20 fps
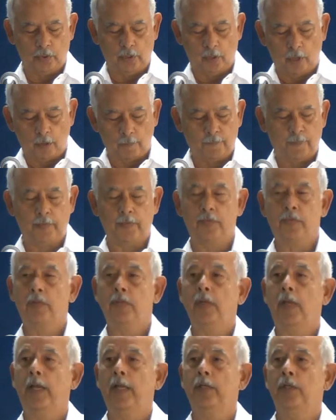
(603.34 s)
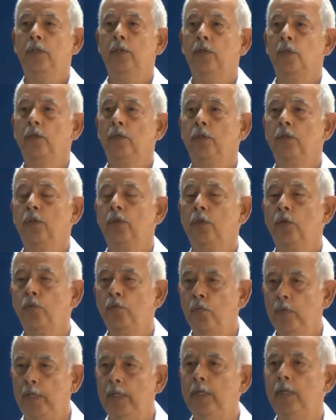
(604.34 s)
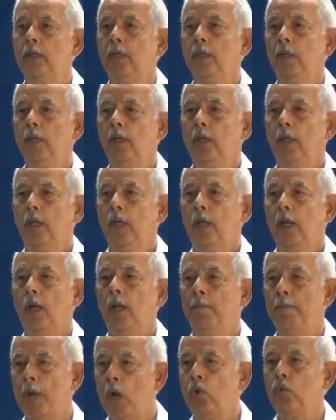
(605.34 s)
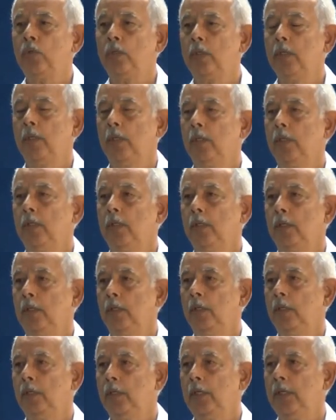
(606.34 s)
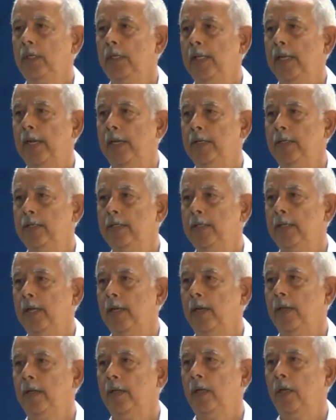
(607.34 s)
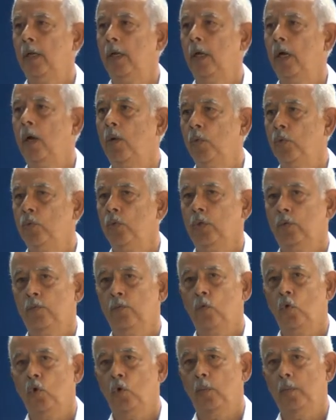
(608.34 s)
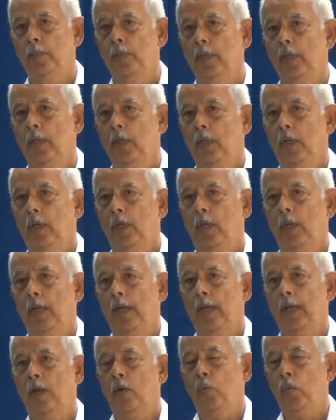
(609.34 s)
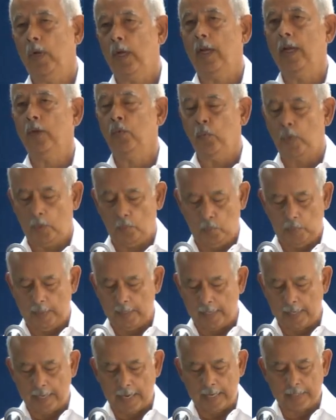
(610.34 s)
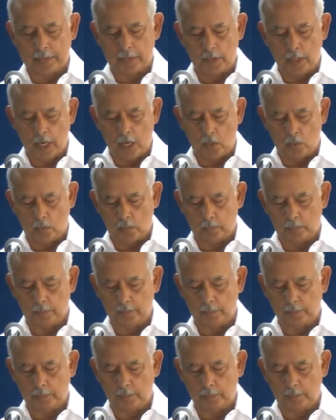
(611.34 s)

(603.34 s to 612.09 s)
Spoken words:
office and to read about the EITI, how it was formed, and where we are at now.